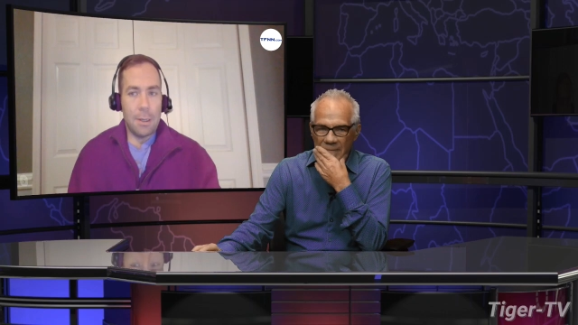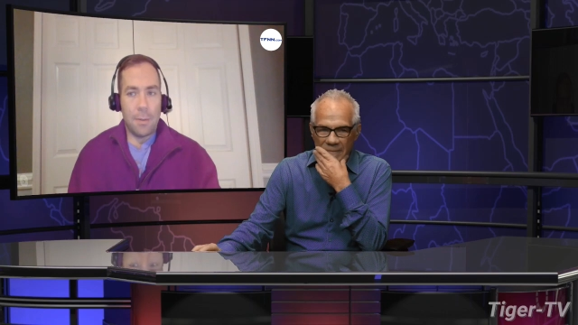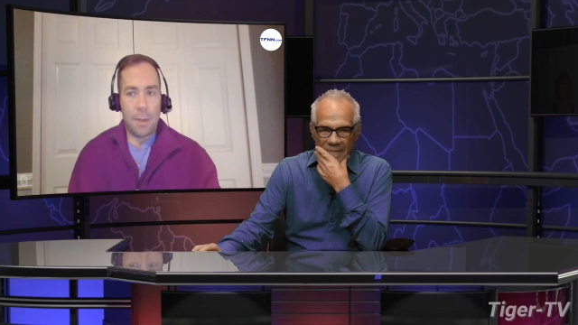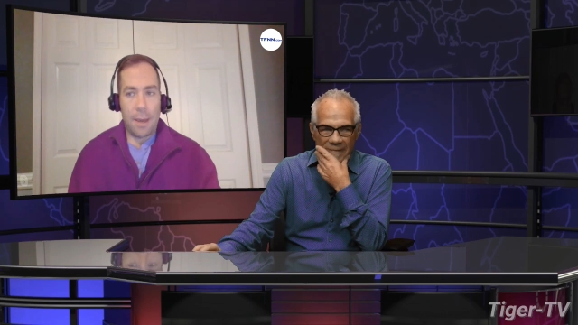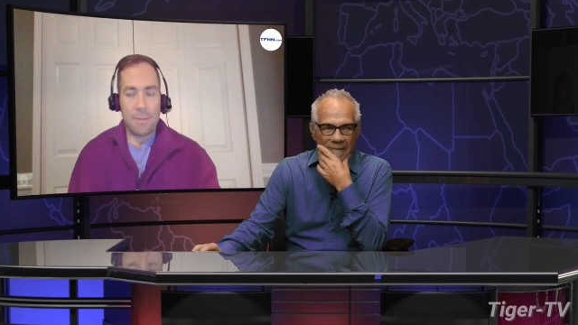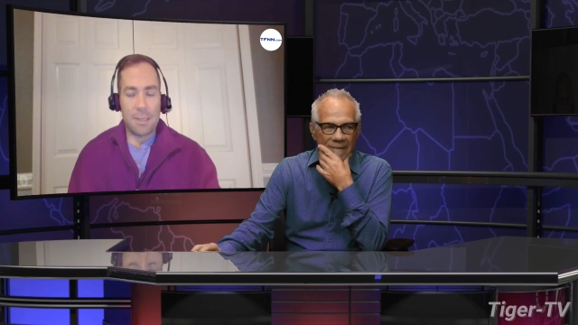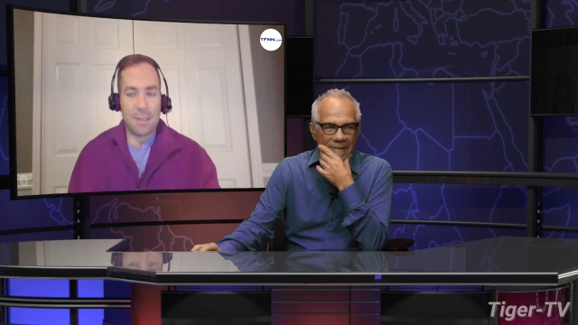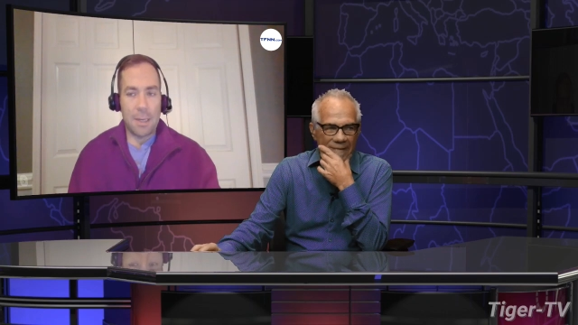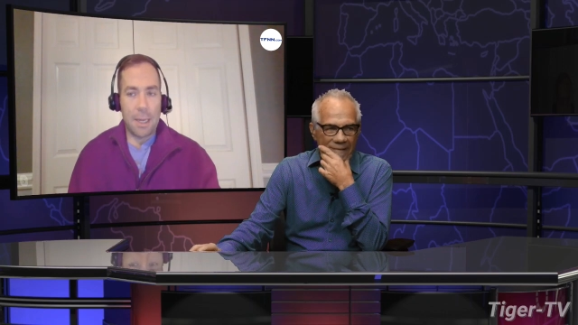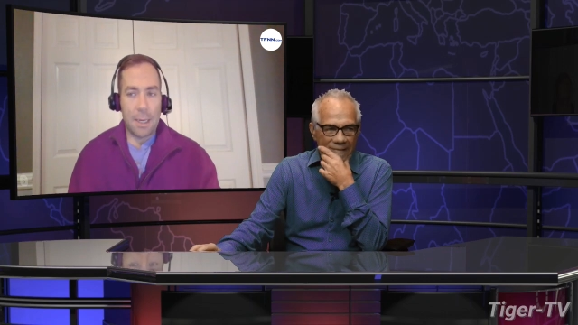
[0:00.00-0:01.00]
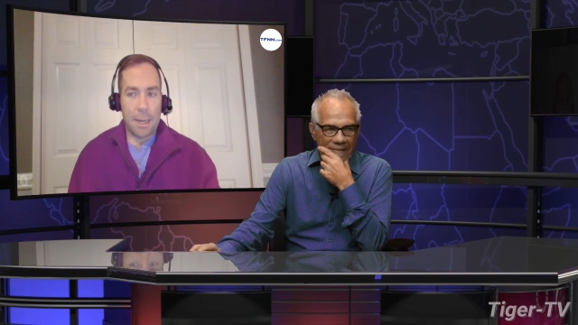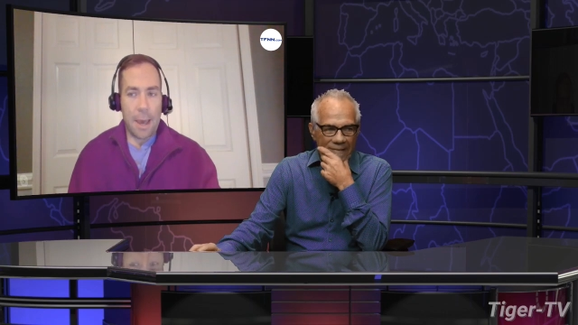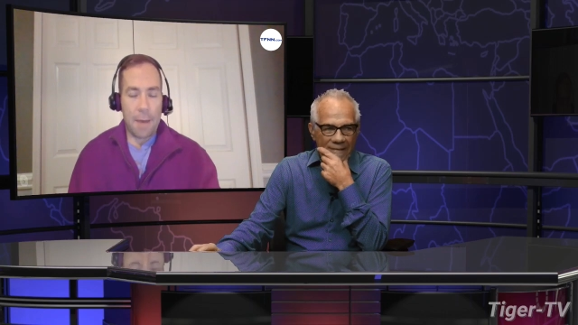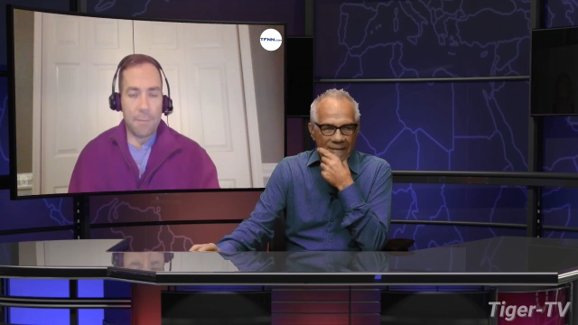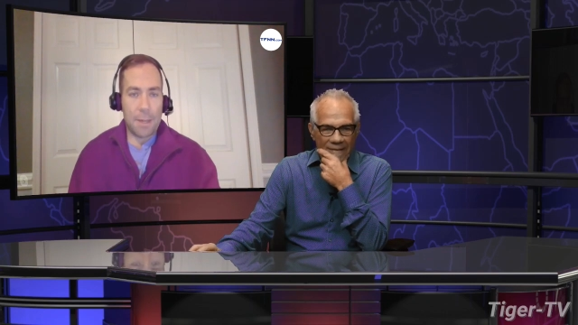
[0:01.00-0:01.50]
Speaker 1: they have to sneak in a
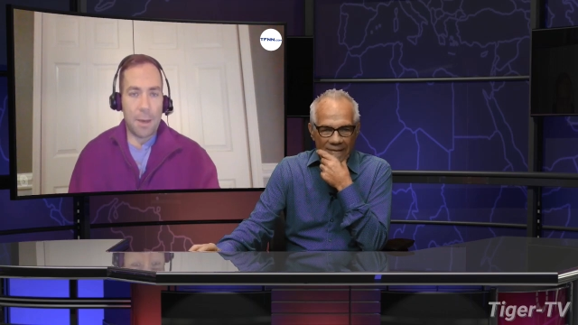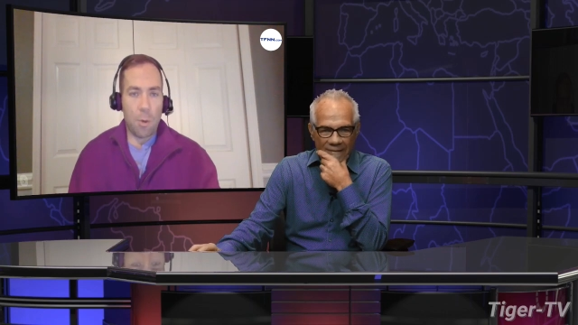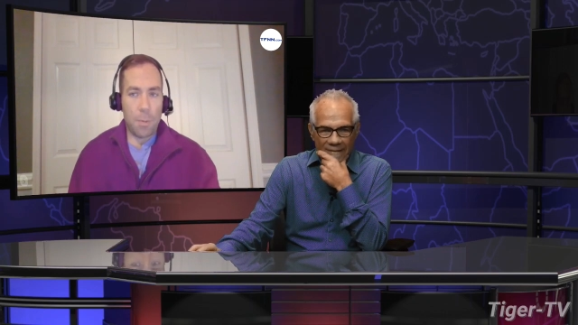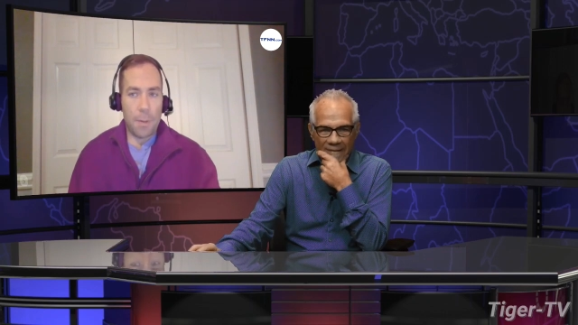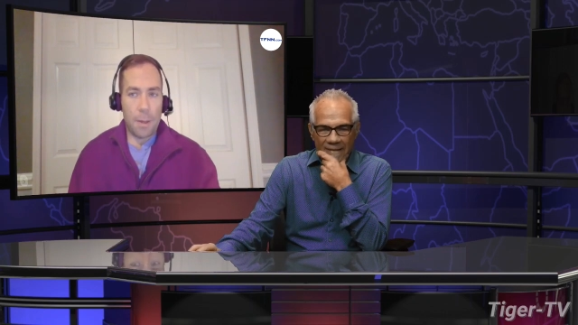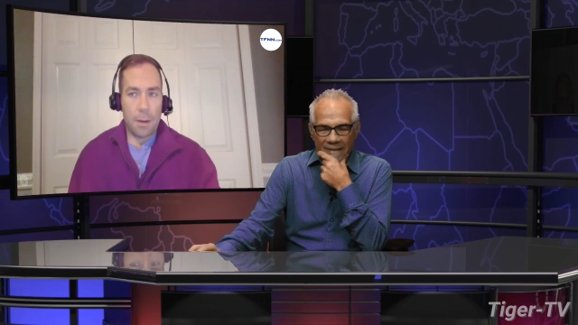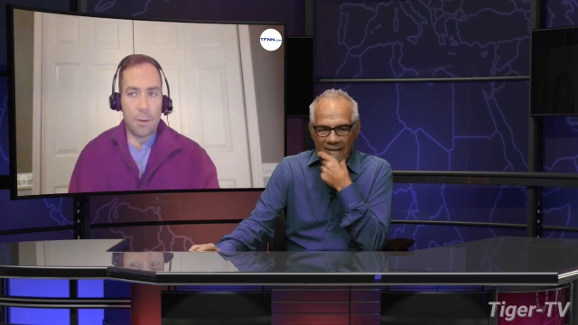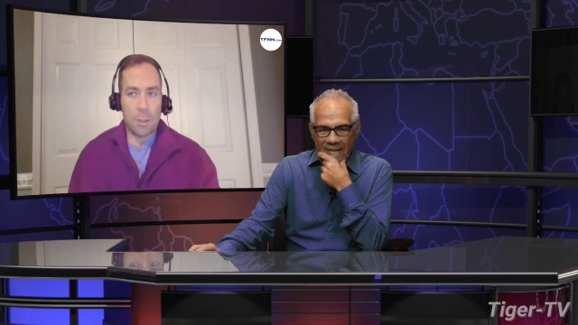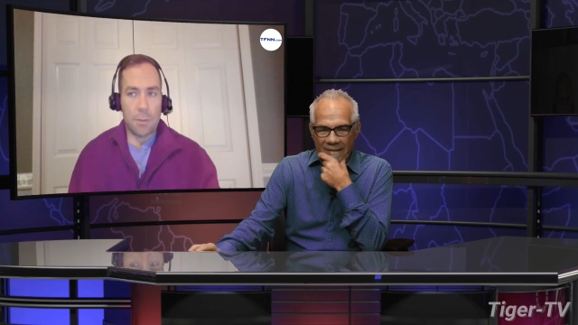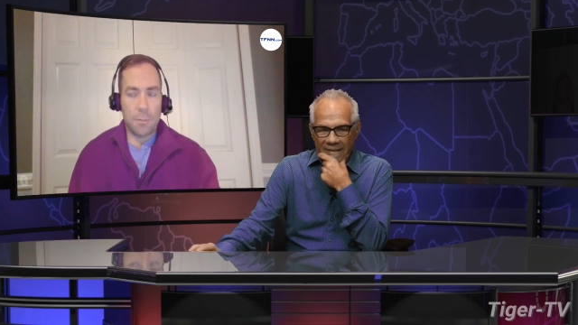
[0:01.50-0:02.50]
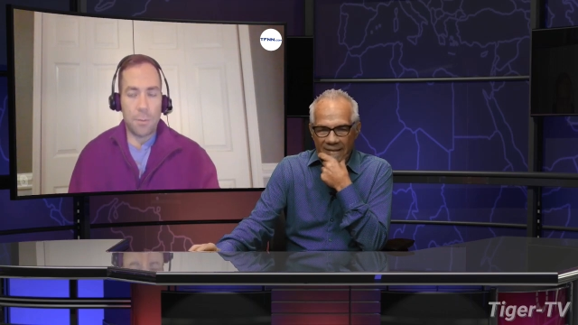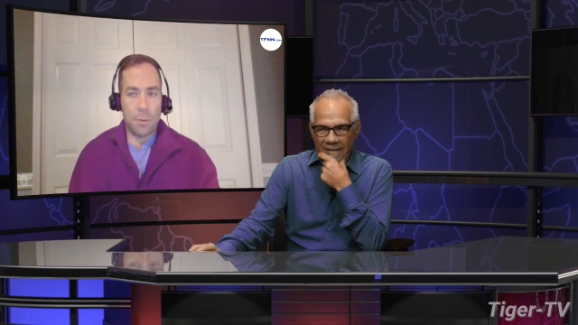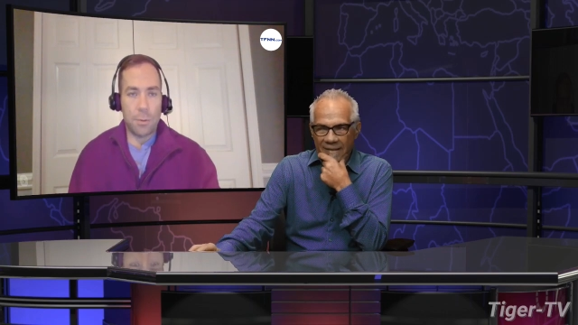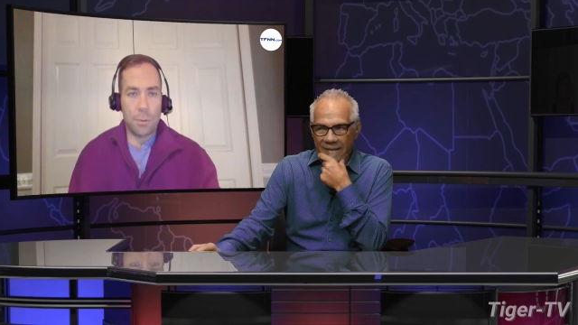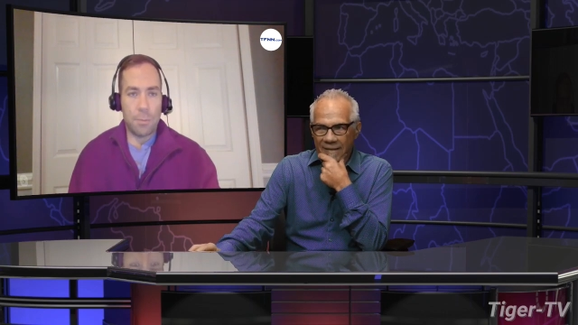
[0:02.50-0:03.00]
half day open there just
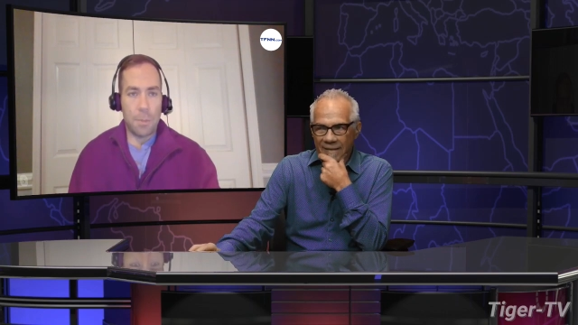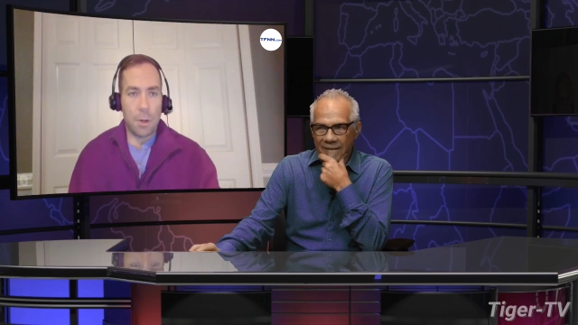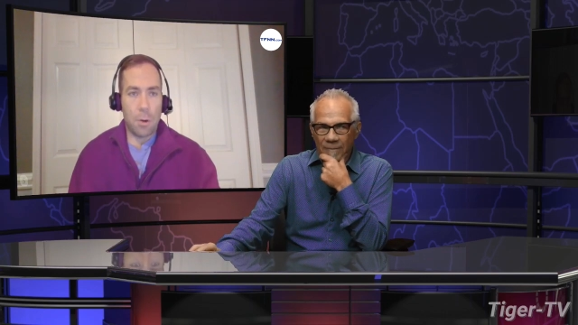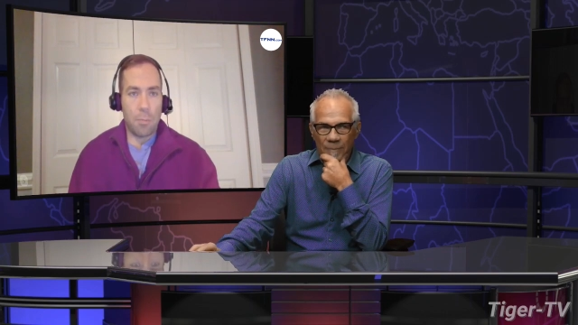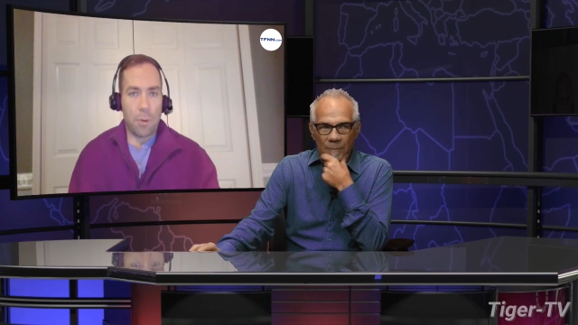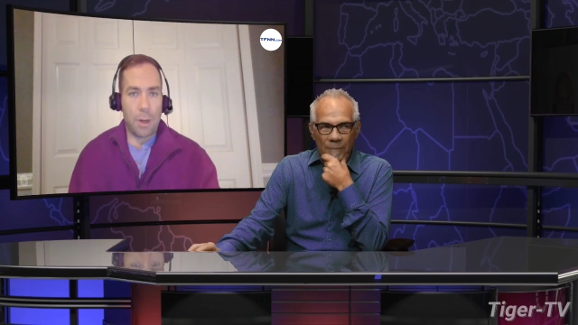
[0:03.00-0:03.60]
for, you know, price